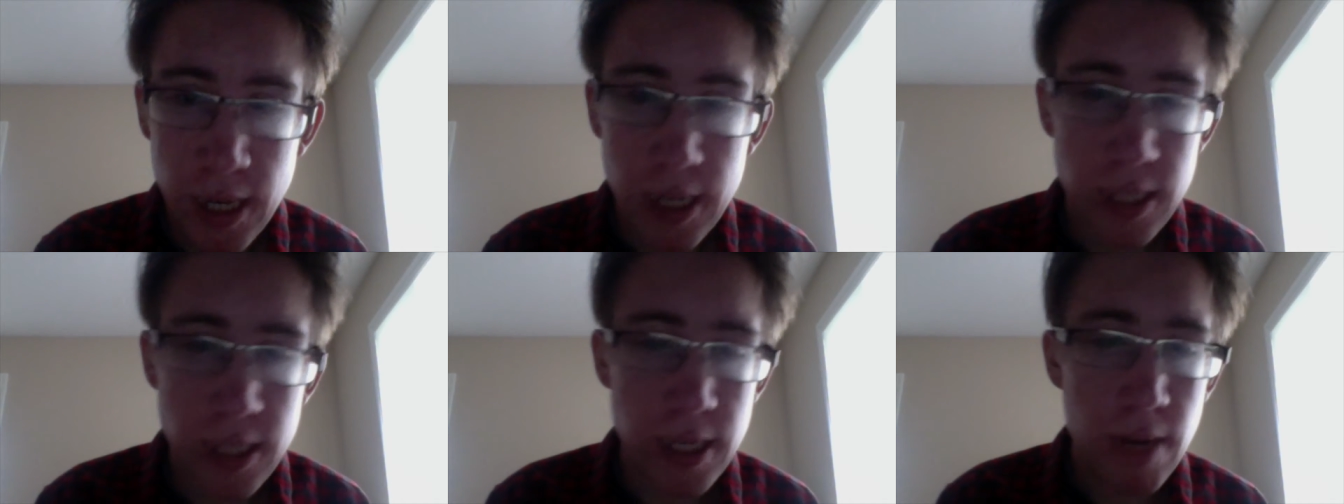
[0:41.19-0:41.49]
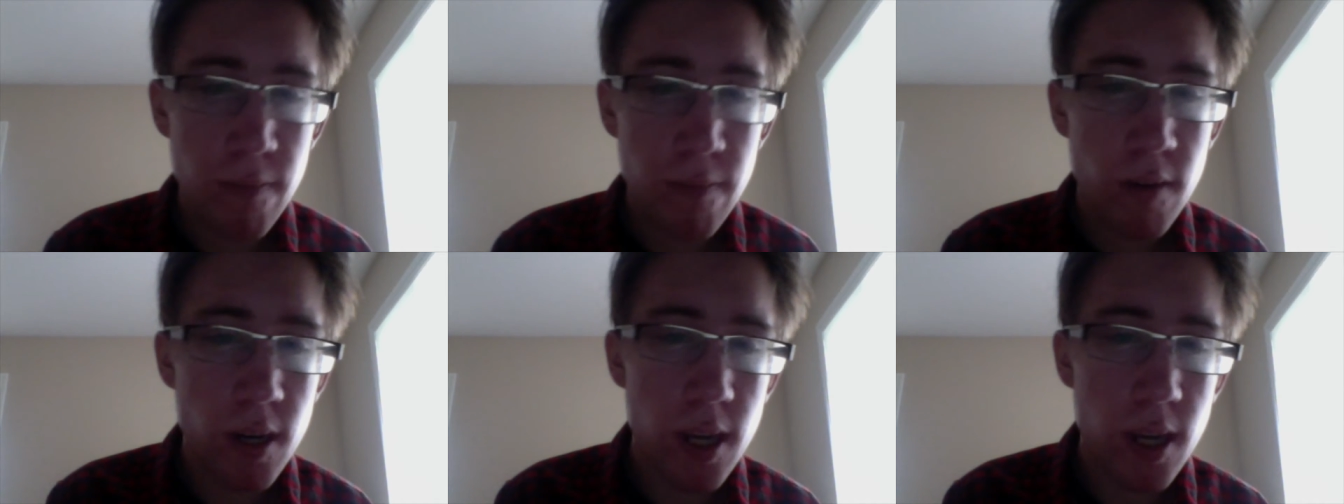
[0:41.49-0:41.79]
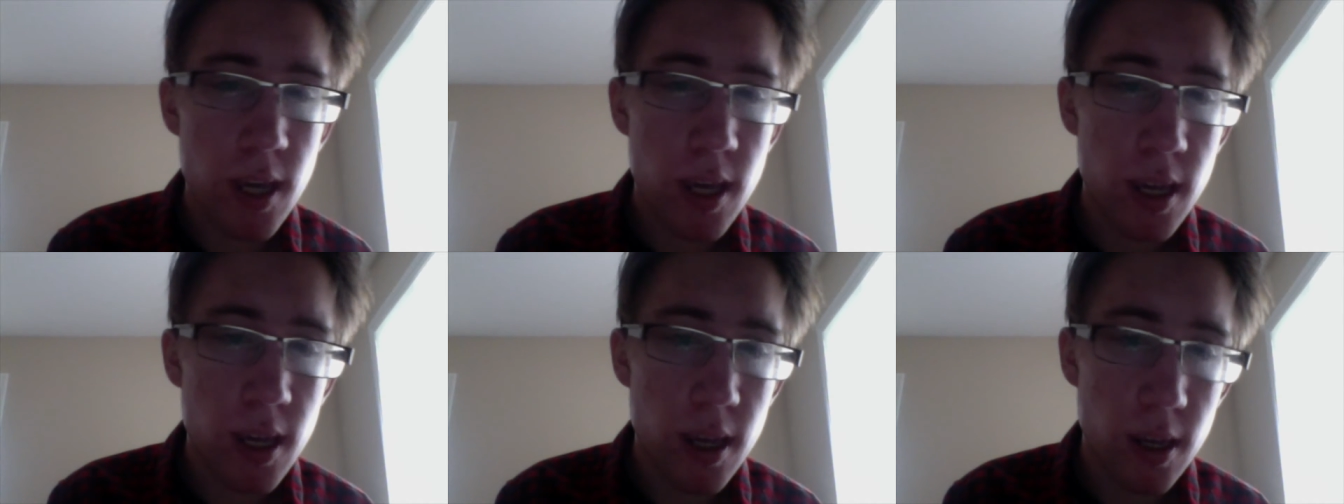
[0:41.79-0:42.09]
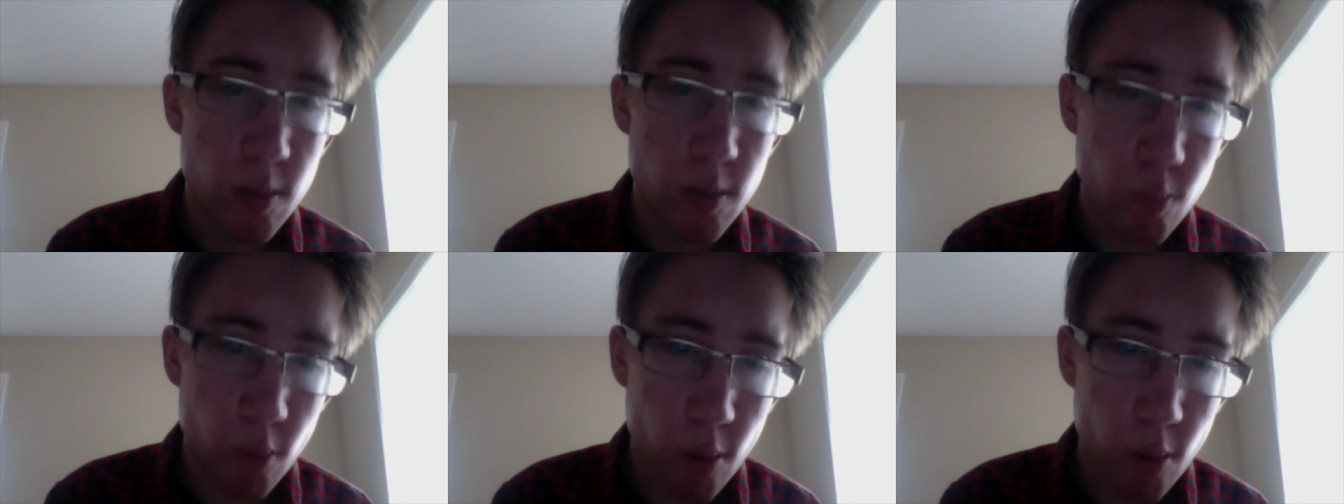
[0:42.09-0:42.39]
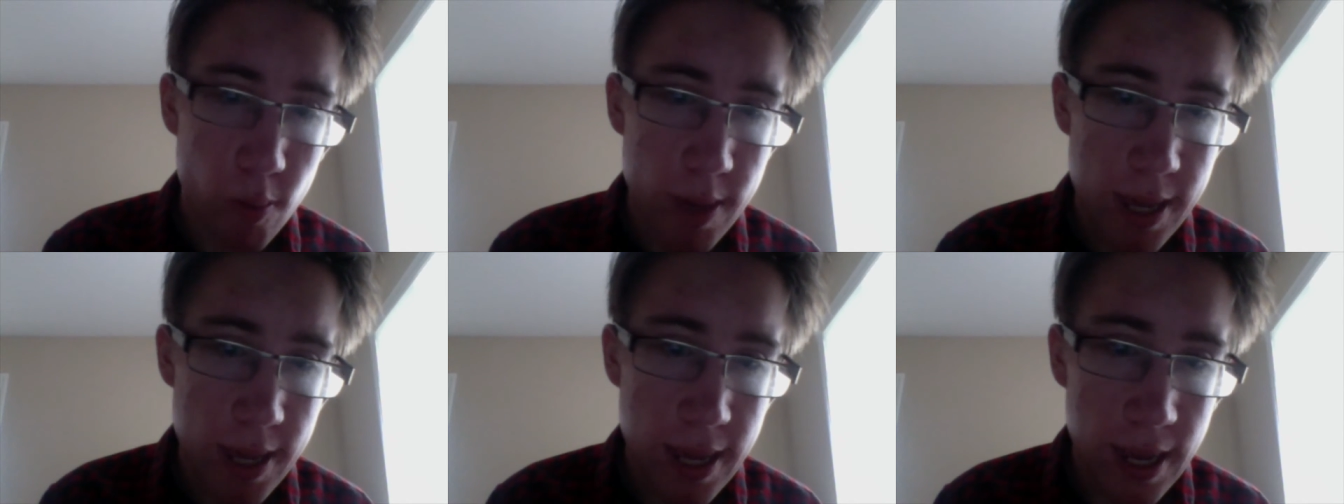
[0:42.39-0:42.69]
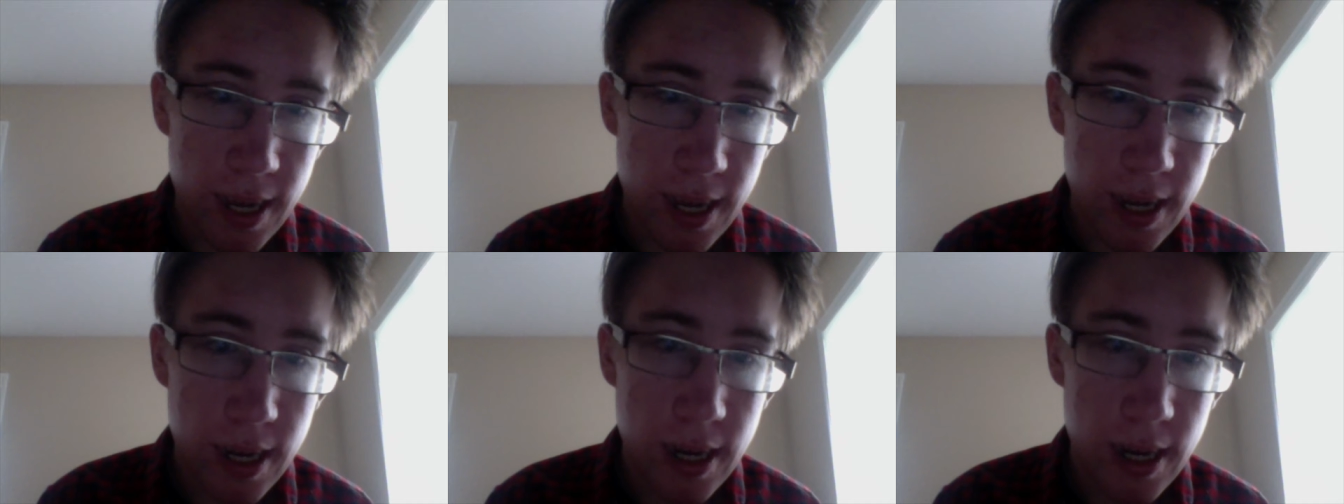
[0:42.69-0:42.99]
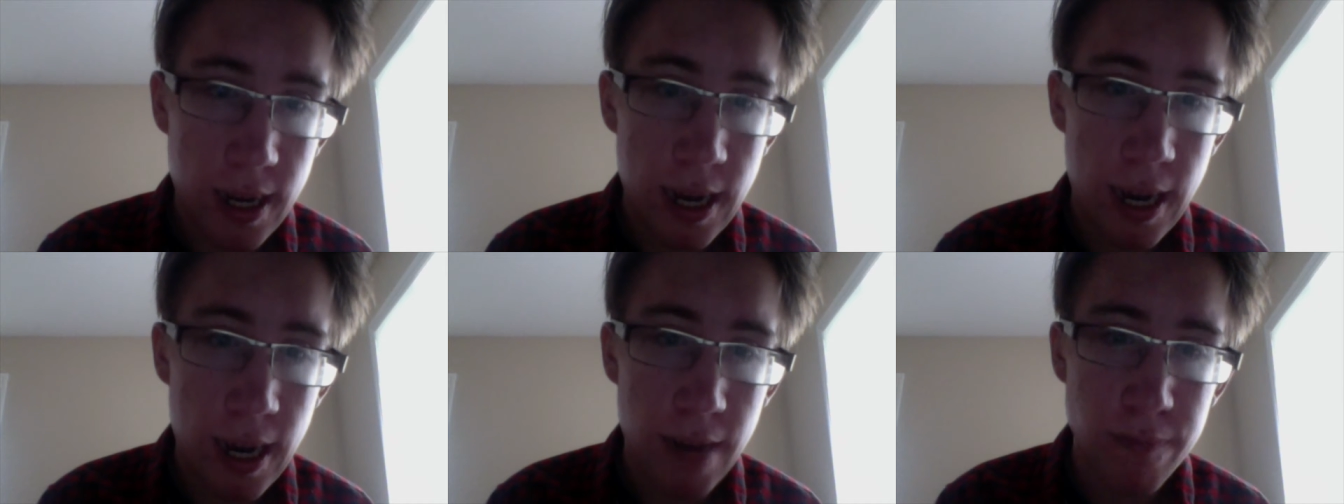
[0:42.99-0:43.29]
Never again will we
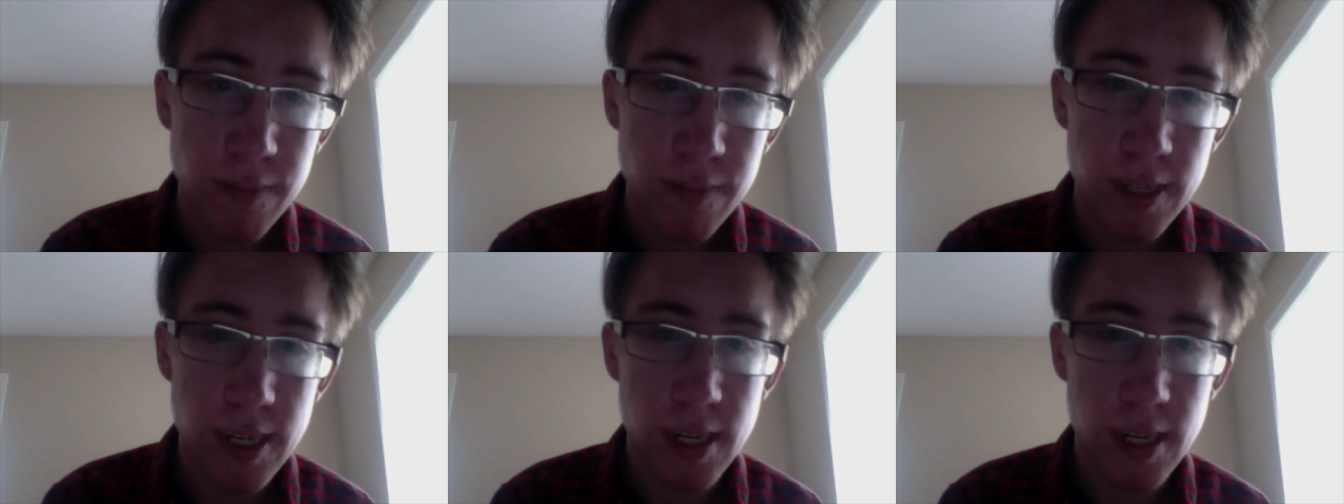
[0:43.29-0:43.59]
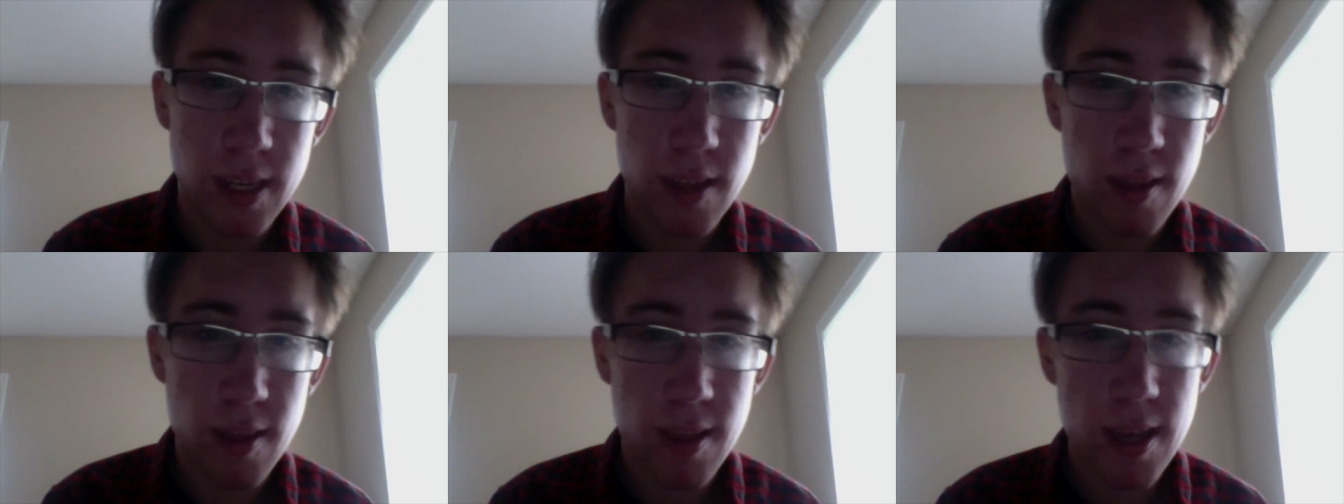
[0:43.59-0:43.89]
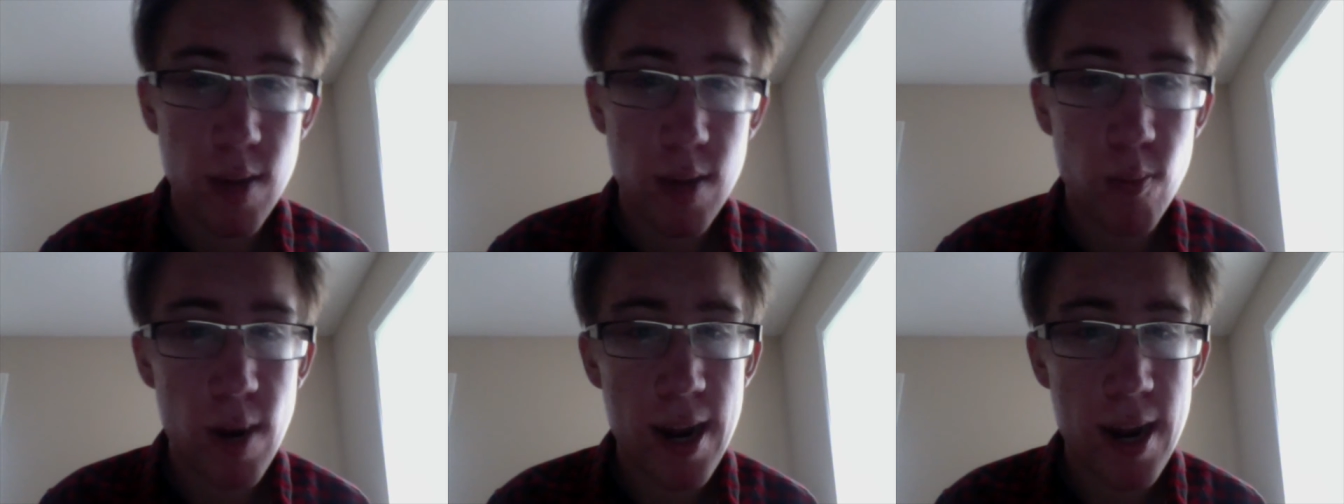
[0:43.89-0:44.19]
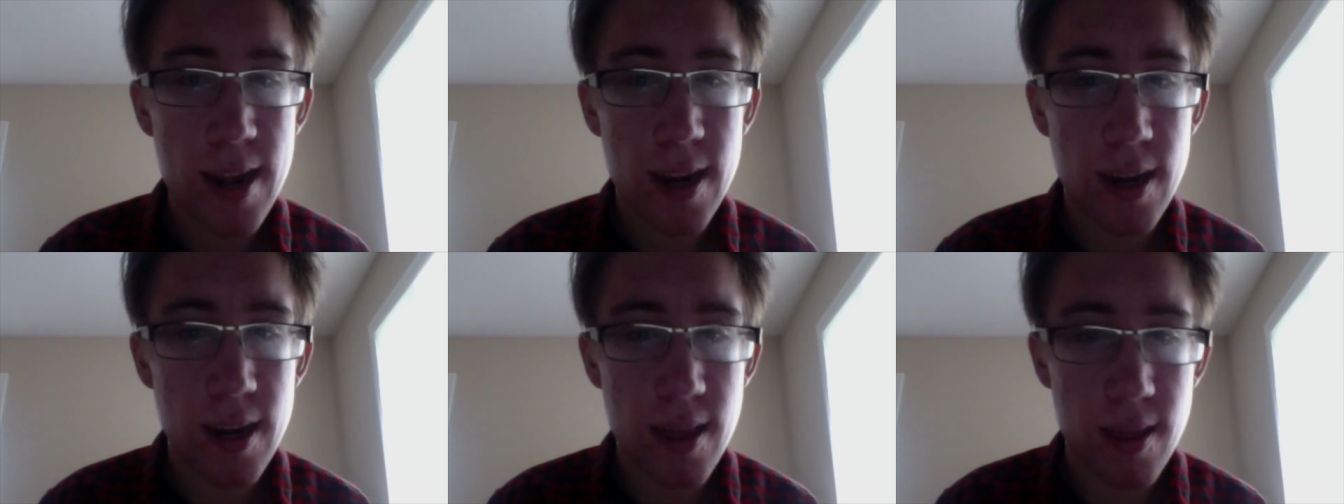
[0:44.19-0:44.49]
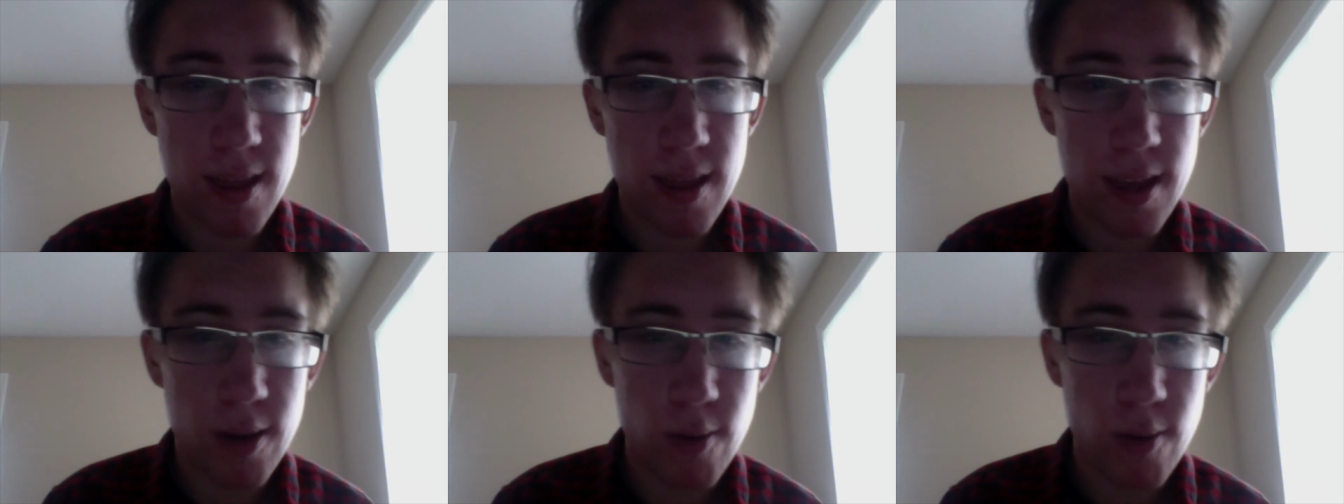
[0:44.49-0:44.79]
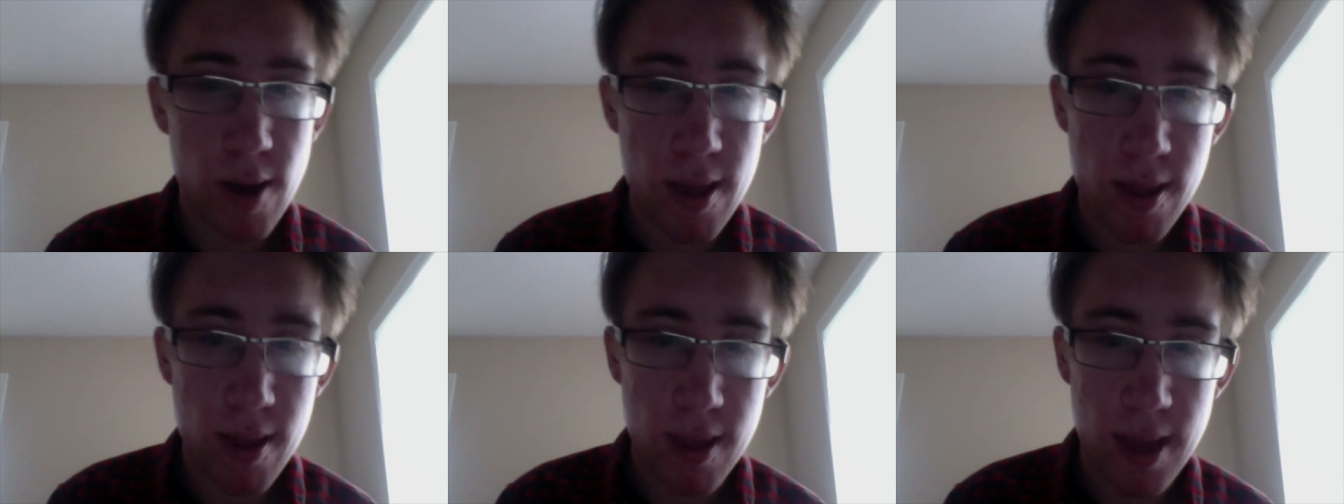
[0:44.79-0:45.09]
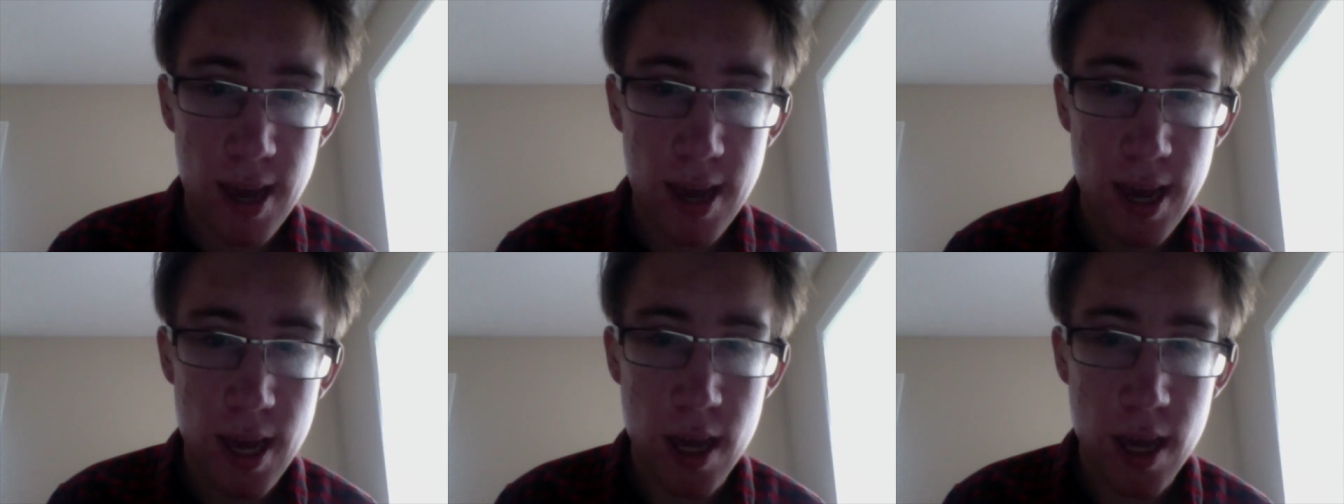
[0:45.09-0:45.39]
have to see Ryan Seacrest
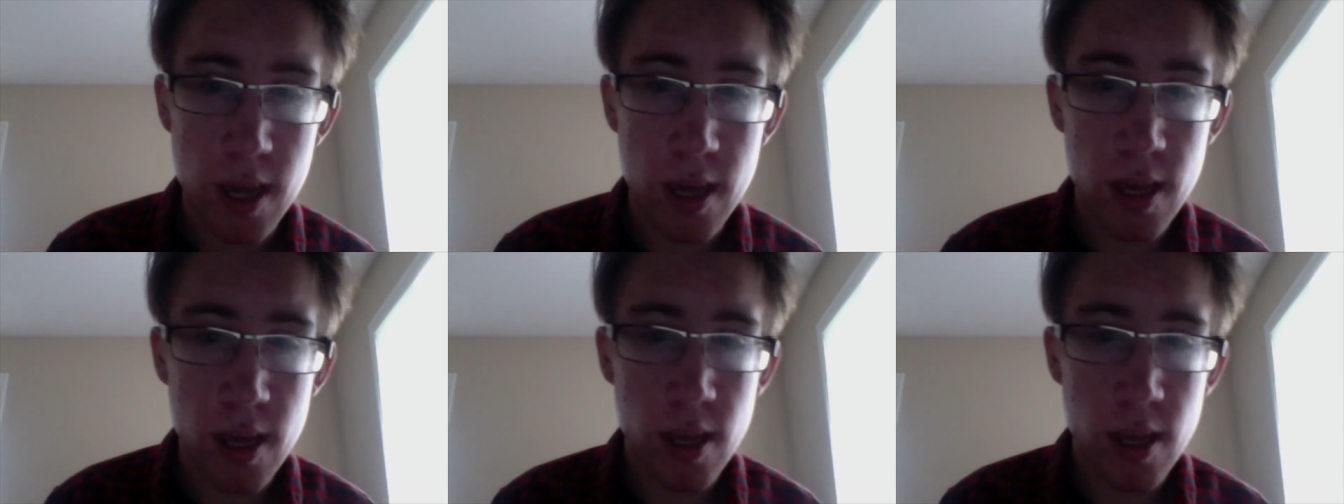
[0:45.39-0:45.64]
say,